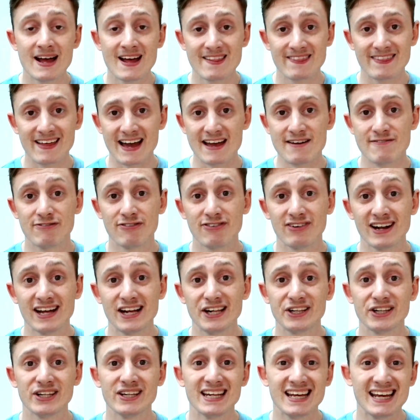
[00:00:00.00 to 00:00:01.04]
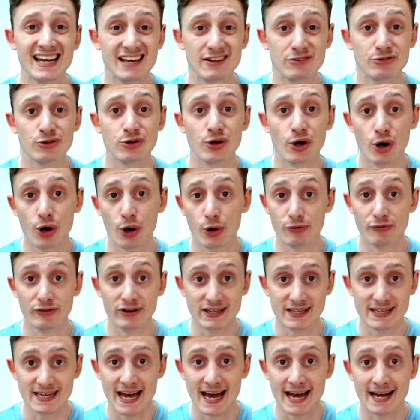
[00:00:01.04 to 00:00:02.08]
that inflation isn't over
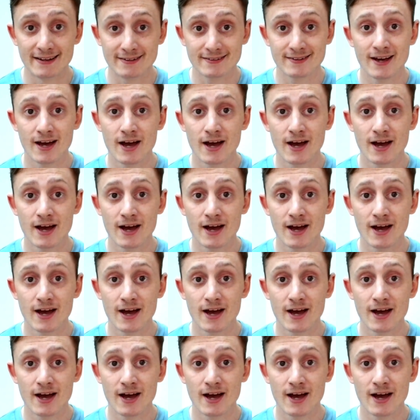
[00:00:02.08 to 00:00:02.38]
yet.